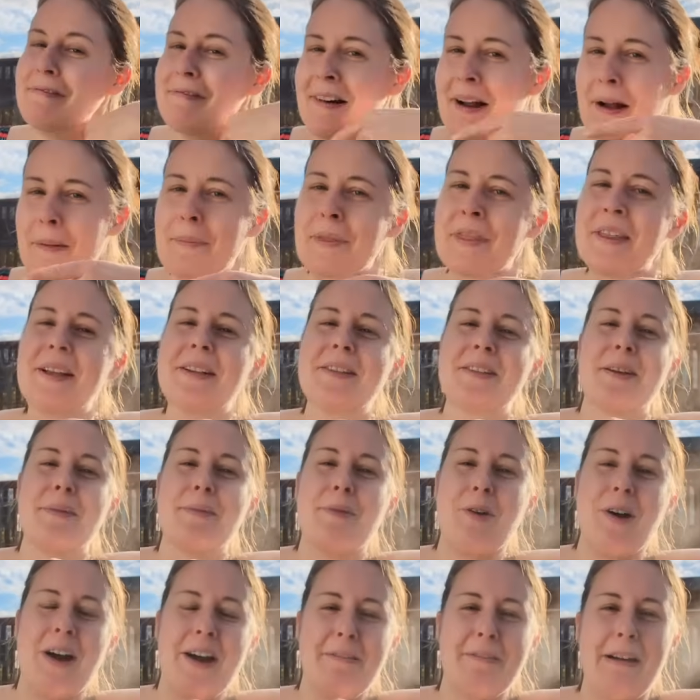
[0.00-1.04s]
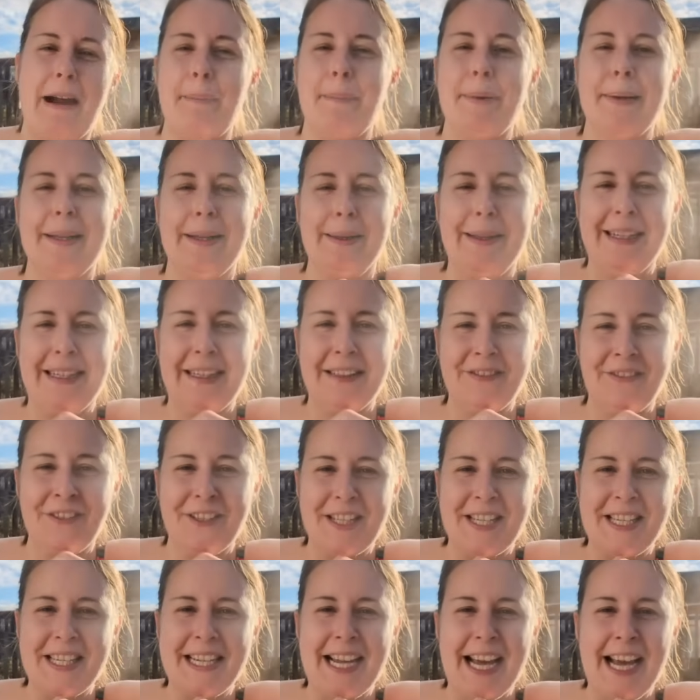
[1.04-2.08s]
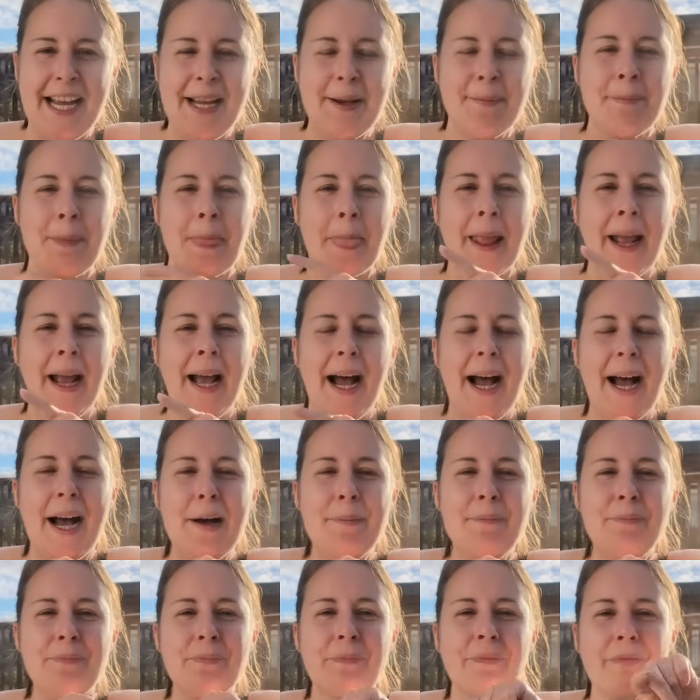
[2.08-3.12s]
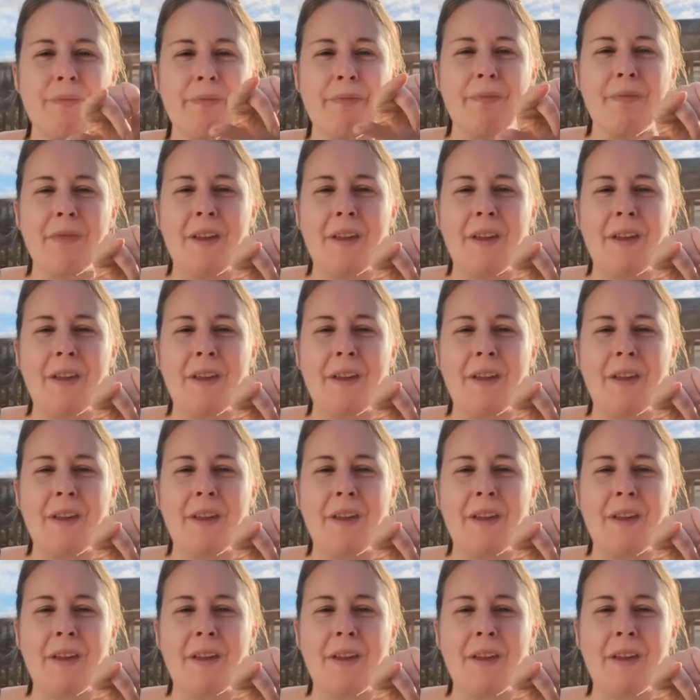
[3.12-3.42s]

wrap things up quite rapidly for today. Um,